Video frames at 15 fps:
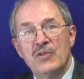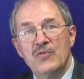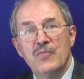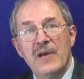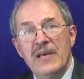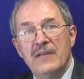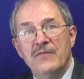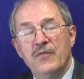was
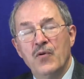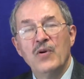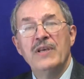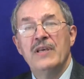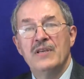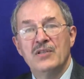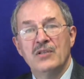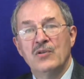made 4
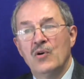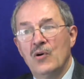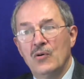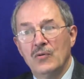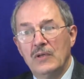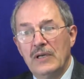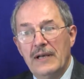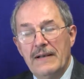years
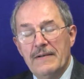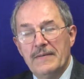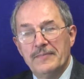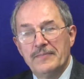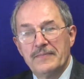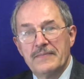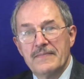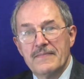ago.
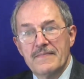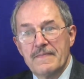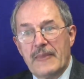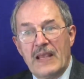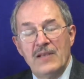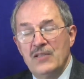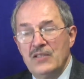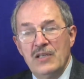
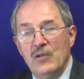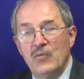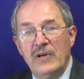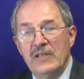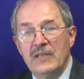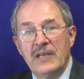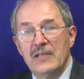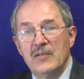It's still
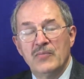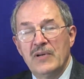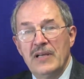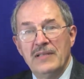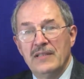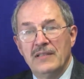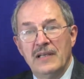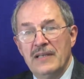well
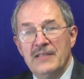calibrated.